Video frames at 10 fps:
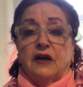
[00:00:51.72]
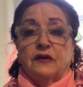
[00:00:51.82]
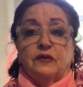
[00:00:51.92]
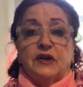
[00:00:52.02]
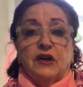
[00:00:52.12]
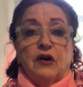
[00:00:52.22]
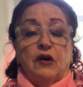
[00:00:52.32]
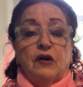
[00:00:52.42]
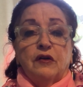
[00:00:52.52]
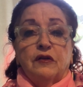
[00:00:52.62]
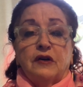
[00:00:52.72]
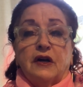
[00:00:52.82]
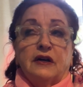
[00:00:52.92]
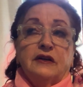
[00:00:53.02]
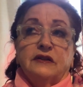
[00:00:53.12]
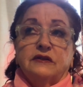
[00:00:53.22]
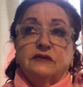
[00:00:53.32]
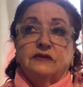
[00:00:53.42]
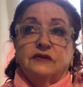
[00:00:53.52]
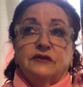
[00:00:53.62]
We all
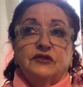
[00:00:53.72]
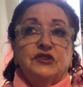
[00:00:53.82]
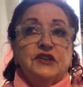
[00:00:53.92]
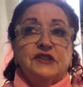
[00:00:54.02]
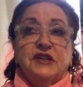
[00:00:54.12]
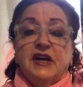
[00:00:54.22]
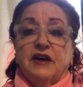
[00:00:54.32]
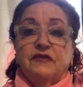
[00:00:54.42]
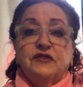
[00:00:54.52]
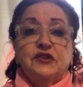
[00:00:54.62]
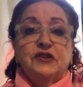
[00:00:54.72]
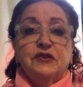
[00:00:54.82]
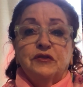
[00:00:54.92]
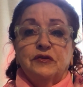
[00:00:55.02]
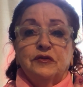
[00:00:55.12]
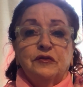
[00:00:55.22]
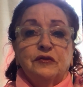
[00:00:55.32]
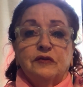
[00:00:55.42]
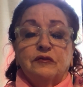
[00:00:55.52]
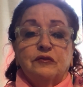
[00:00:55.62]
just have to
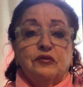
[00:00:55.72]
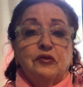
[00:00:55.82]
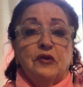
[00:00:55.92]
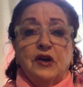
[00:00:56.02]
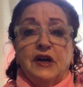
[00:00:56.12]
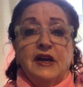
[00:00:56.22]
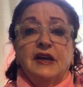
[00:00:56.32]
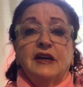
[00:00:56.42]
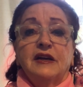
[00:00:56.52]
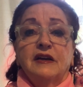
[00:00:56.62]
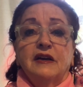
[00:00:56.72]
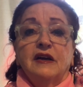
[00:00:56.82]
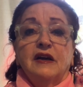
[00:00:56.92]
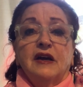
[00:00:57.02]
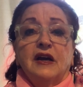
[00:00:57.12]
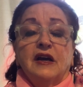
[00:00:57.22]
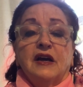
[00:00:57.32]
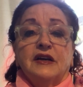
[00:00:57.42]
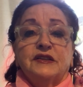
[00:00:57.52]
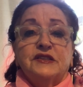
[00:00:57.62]
pray
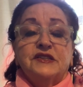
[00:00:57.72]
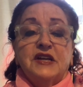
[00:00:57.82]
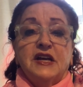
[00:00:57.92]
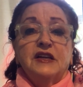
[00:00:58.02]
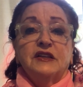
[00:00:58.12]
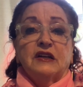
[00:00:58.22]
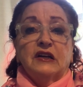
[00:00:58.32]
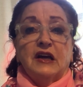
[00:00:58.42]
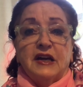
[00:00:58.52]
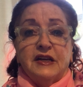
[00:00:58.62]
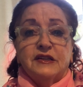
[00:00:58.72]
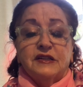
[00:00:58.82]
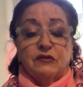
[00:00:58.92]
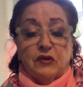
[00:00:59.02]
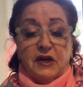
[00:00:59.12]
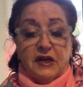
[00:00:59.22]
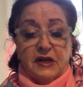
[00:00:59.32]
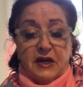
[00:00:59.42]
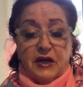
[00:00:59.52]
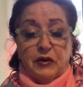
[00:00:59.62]
and stay in the light right
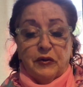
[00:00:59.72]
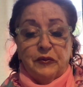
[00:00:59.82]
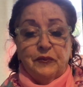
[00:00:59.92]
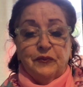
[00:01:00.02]
now.